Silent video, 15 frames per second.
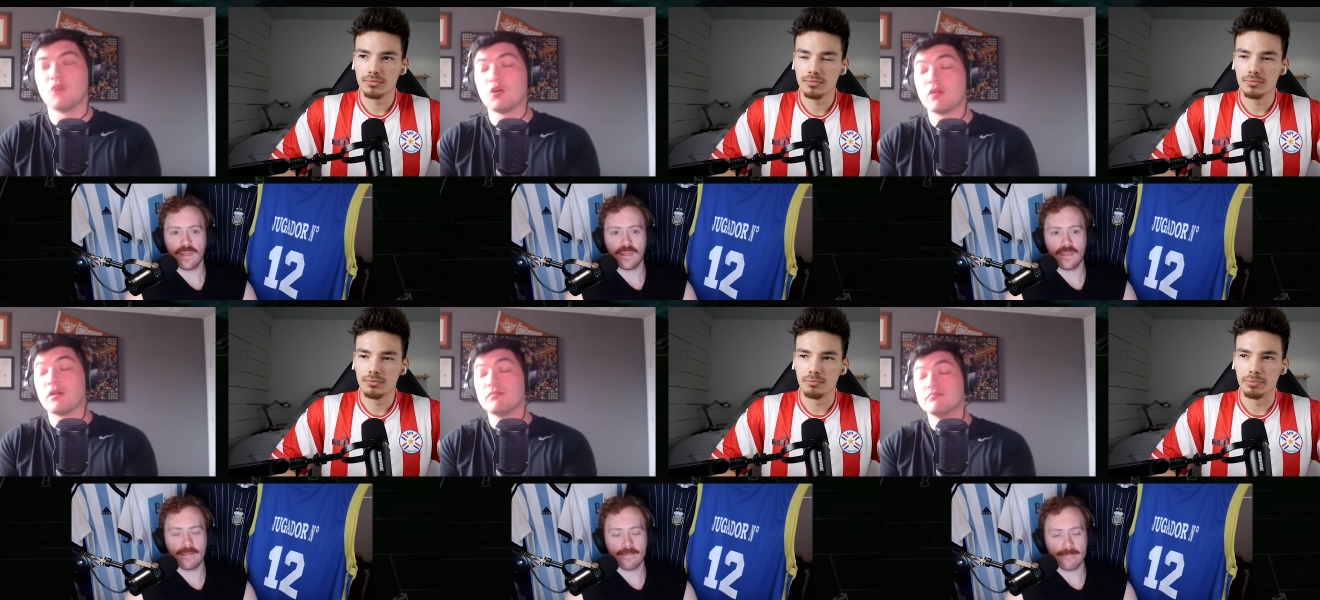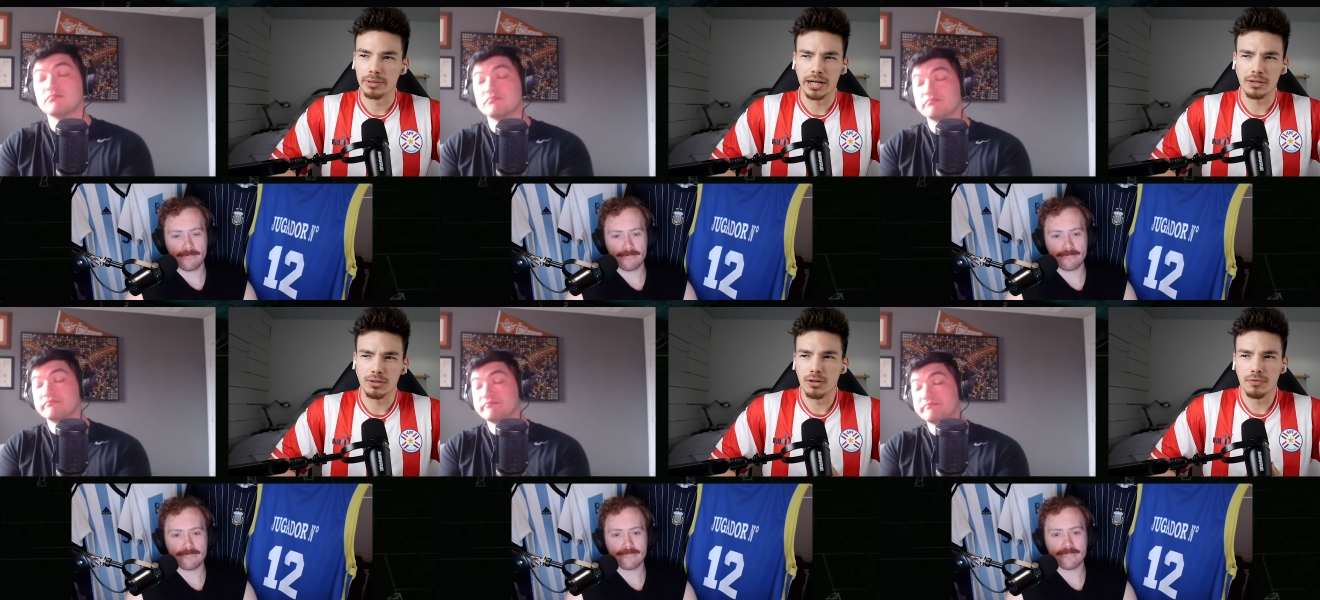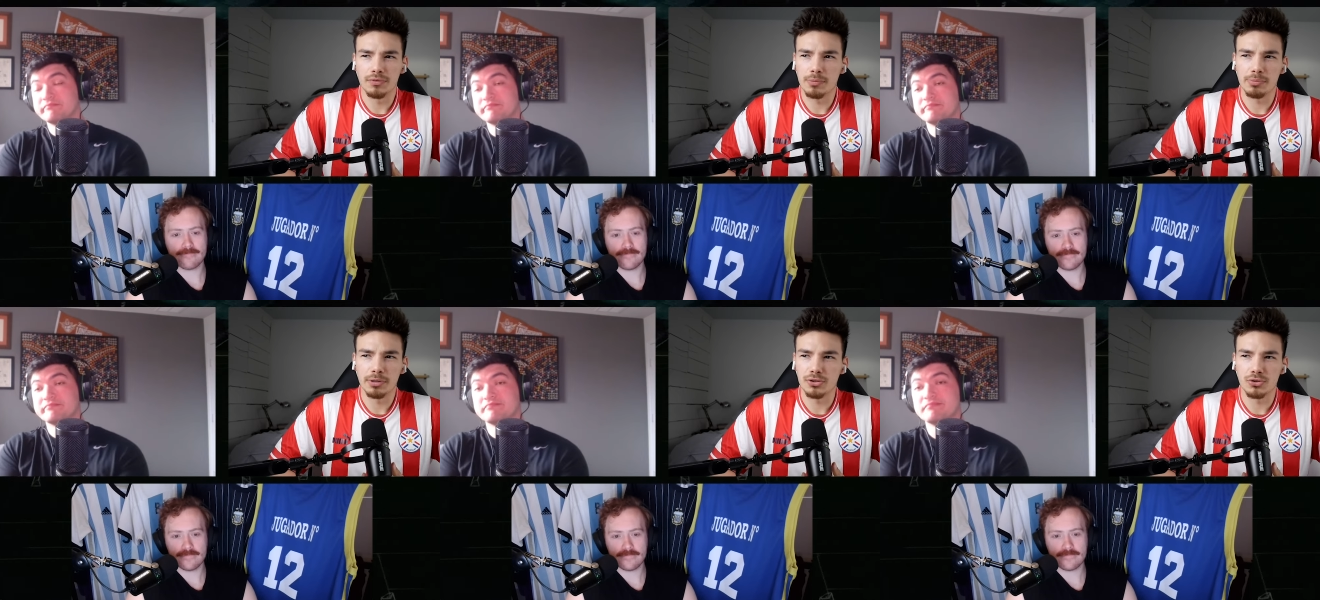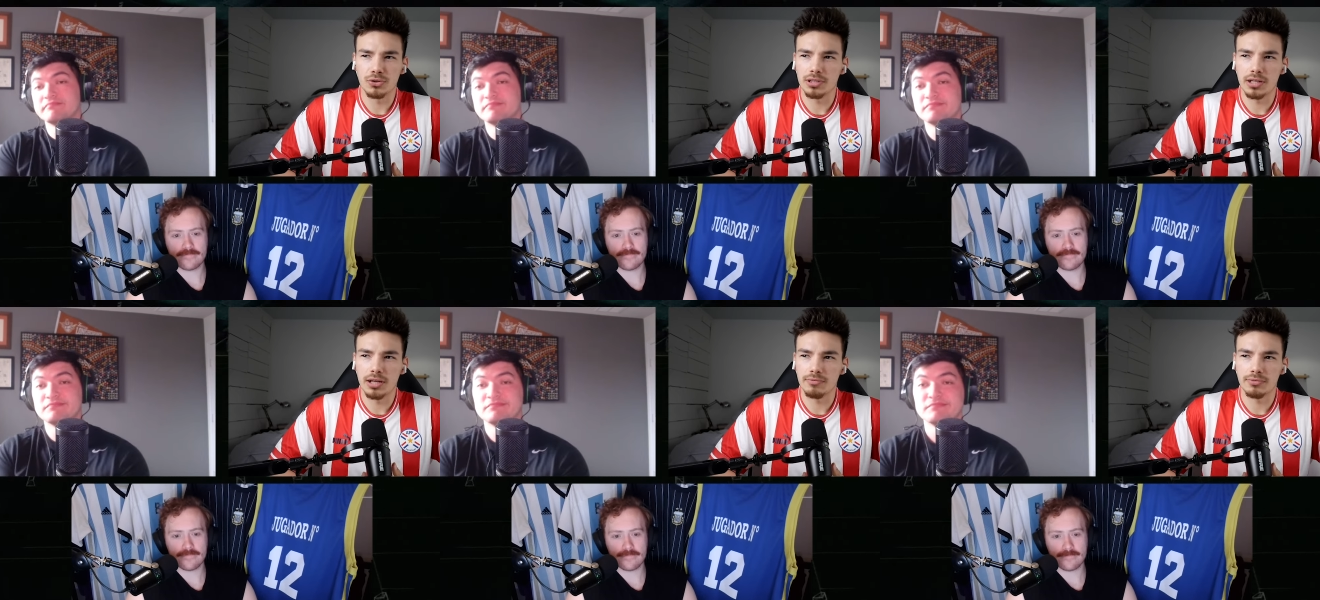Speaker 1: Okay. But I don't know if they play
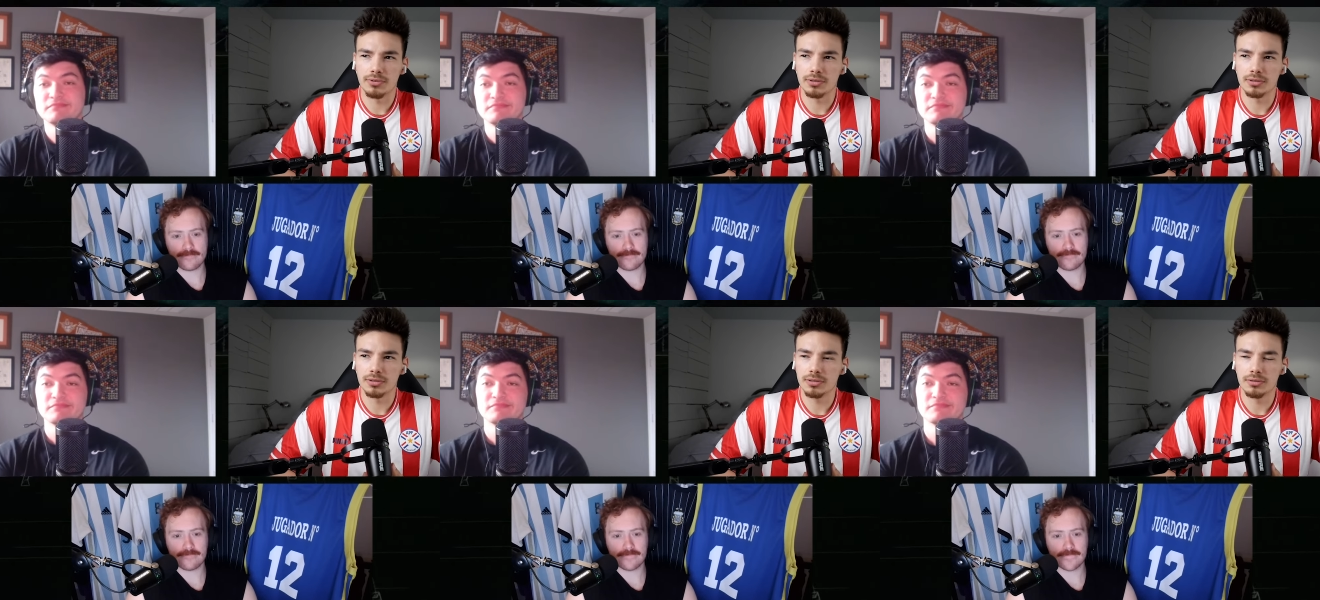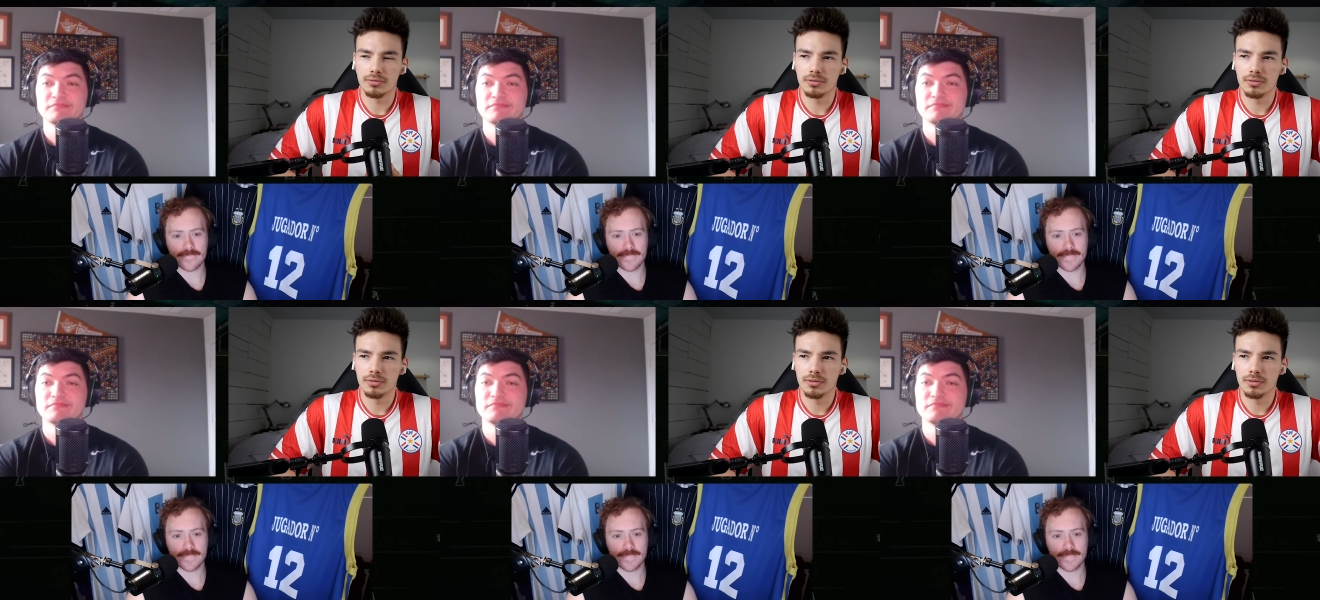Trinidad first.